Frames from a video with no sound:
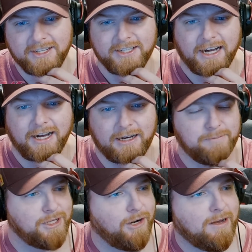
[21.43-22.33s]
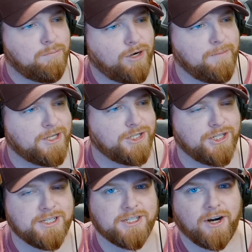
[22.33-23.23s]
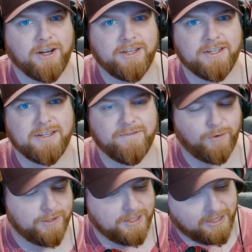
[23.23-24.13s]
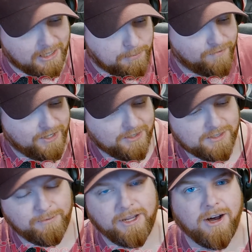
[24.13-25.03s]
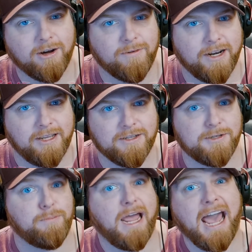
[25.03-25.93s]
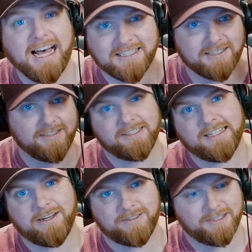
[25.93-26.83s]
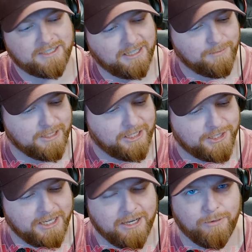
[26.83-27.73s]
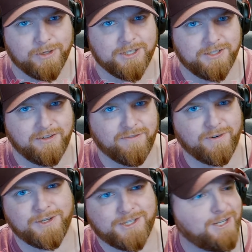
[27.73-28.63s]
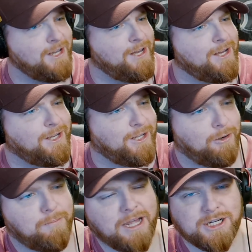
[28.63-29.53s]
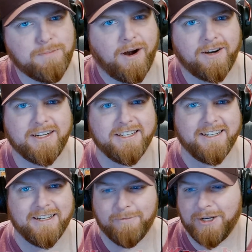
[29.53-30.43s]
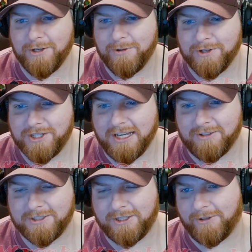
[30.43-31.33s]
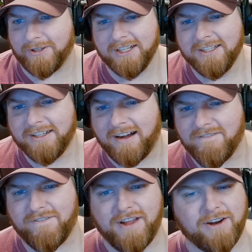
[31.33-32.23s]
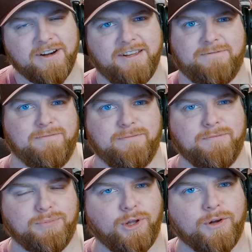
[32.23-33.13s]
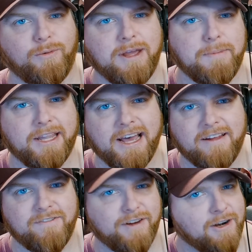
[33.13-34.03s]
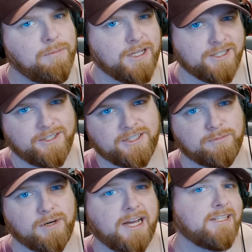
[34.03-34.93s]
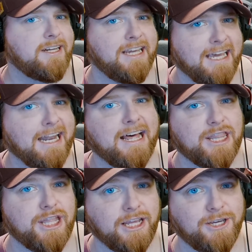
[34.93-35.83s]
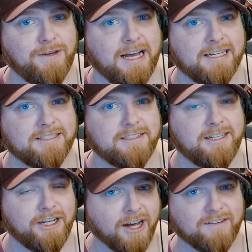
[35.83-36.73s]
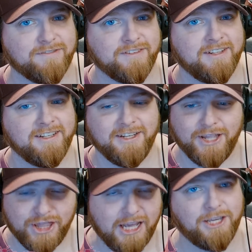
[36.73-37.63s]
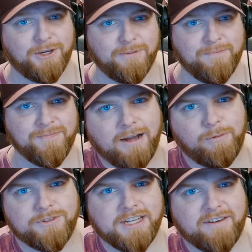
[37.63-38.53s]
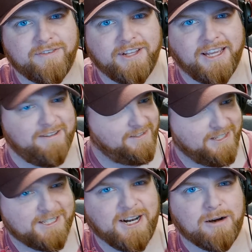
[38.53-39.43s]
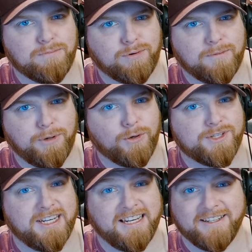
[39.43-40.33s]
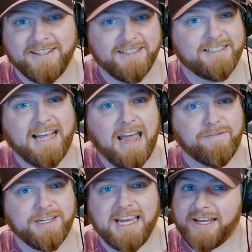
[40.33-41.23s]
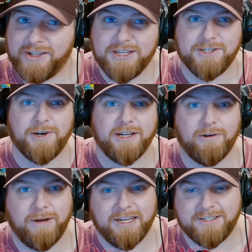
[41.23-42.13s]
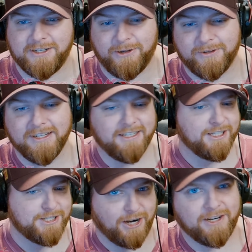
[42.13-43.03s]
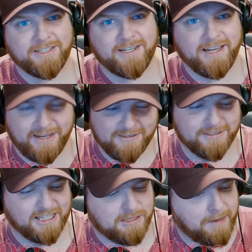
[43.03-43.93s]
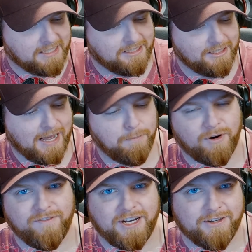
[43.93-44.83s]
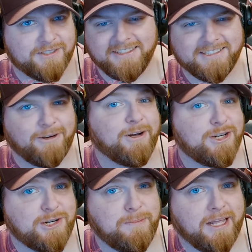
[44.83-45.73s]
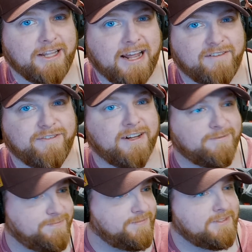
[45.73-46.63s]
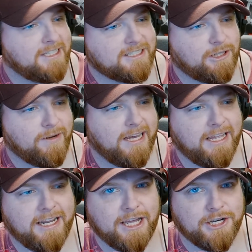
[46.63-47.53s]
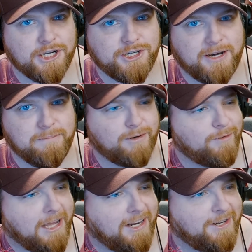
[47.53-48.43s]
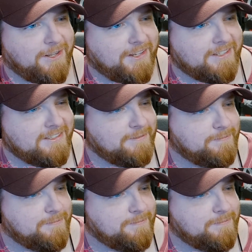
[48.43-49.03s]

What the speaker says: I pretty much just started this, and I've only done a couple videos, and we already surpassed 1,000 subs on the channel, which is your first benchmark when you do a channel. So I'm very blown away by that, very pleasantly surprised. I cannot thank you guys enough. Thank you. I will definitely start posting every day, at least during the week. So starting today, expect a lot more videos. So it should be a lot of fun. Let's go ahead and jump right into this.